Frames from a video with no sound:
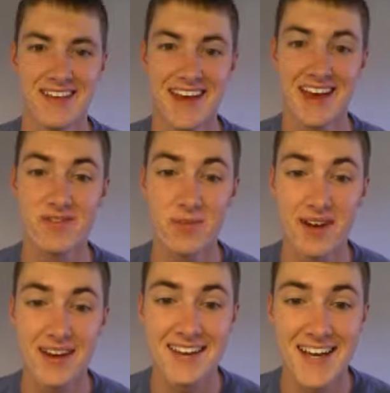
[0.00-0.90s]
Hey
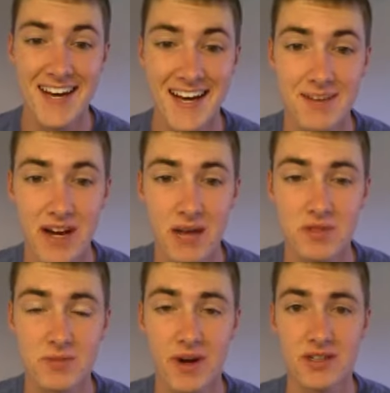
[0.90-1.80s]
everybody, uh, my name
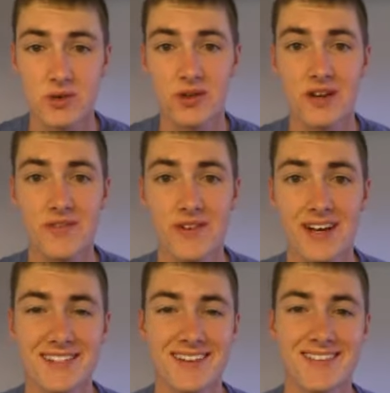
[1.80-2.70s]
is Mark Doolin. If you
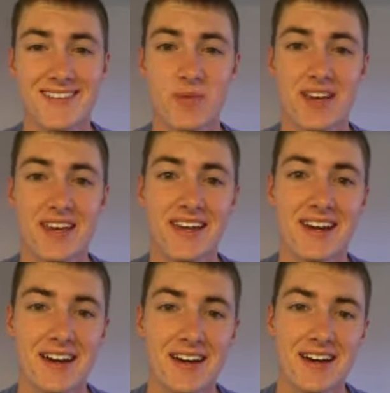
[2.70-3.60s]
guys don't know me,
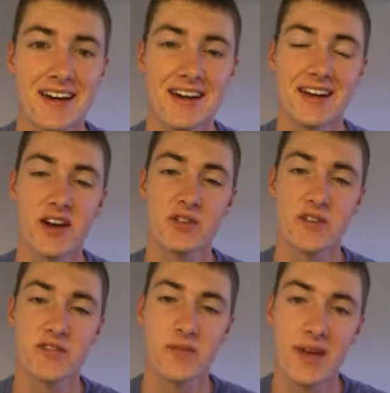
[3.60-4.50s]
uh, I
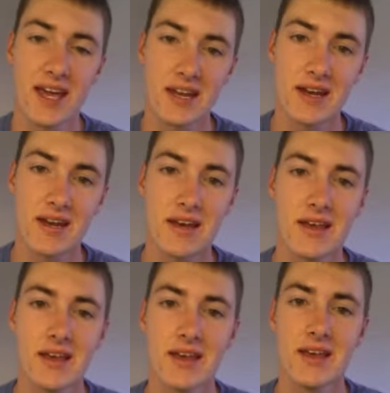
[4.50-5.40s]
graduated from Hayden
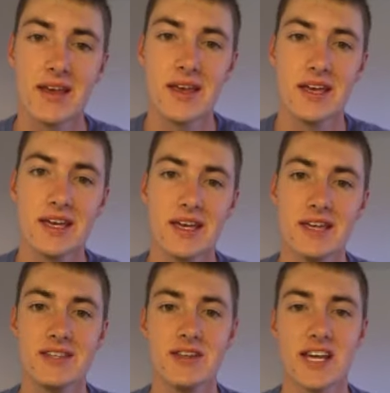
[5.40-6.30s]

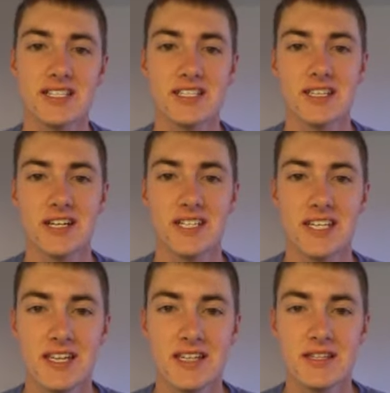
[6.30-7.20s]
in
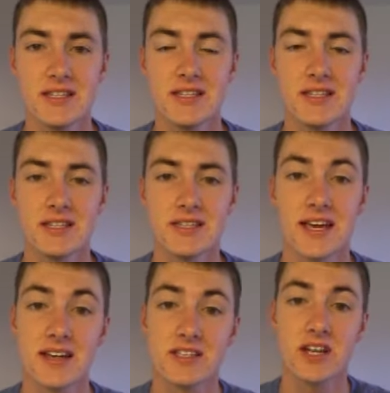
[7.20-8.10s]
2013.
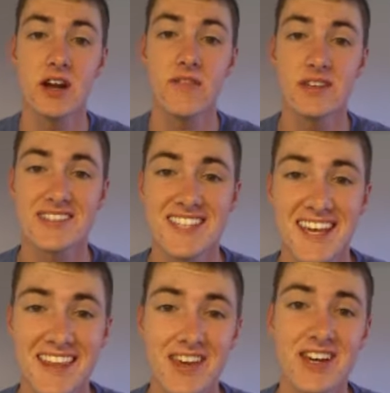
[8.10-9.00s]
to start off, I was going to
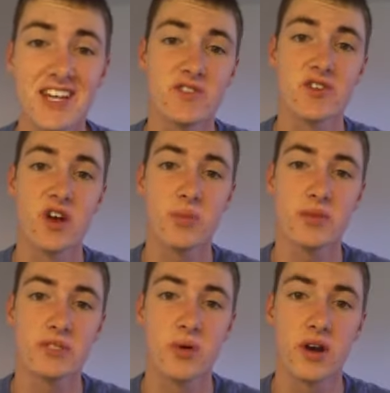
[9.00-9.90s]
say thank you guys for showing up
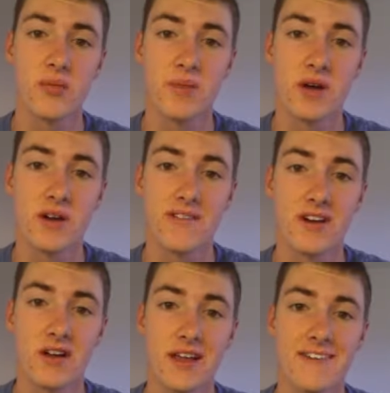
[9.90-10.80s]
and supporting Bear River
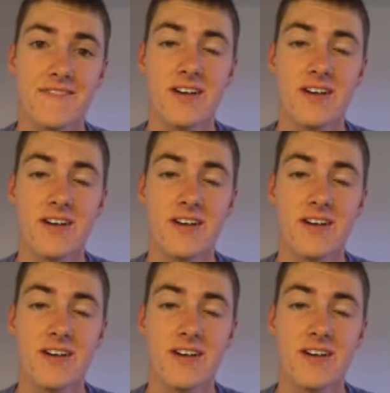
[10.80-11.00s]
Young Life.